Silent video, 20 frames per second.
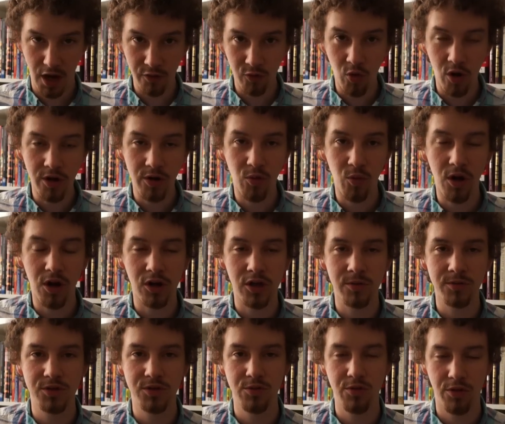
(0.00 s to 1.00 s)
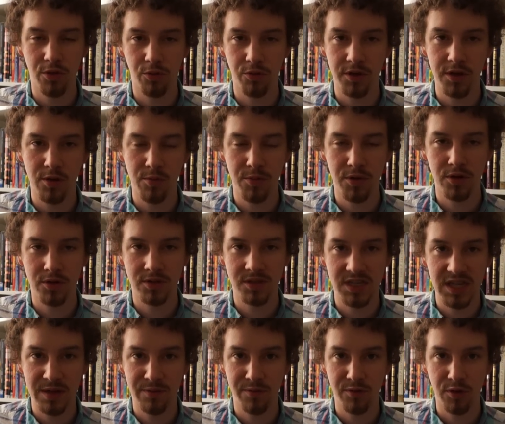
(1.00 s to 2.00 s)
Hey everyone, welcome to 3 Beers
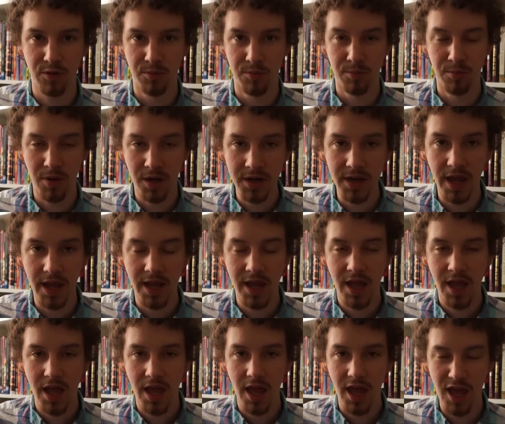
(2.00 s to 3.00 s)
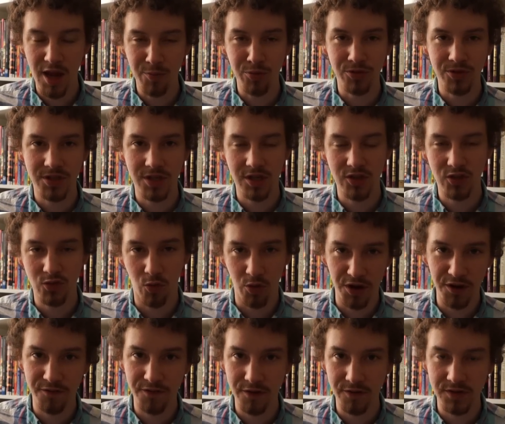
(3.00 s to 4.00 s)
Deep for Monday, April 6,
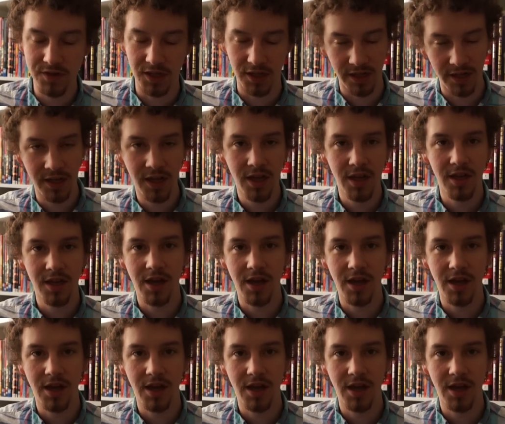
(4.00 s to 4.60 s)
2015.